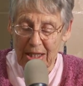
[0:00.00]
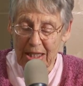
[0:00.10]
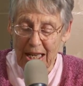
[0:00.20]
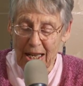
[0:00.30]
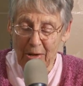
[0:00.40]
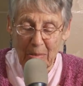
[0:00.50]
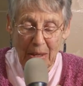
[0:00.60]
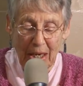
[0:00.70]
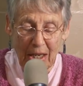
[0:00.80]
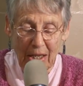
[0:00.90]
a town
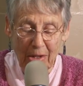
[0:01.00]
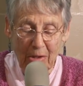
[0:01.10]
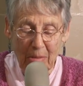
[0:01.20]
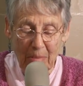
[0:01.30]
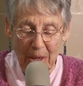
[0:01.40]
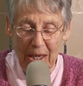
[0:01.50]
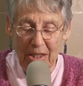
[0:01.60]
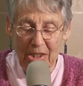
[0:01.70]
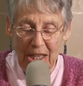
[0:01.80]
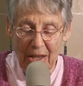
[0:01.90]
about 100
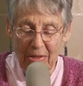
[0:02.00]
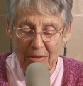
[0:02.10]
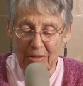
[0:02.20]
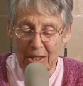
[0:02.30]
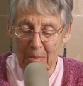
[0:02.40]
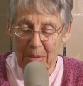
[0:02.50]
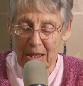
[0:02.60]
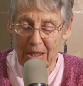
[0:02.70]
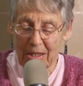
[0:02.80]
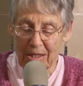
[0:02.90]
miles south of
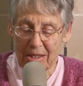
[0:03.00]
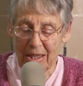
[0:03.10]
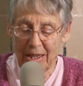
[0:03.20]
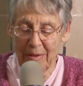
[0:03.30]
Independence.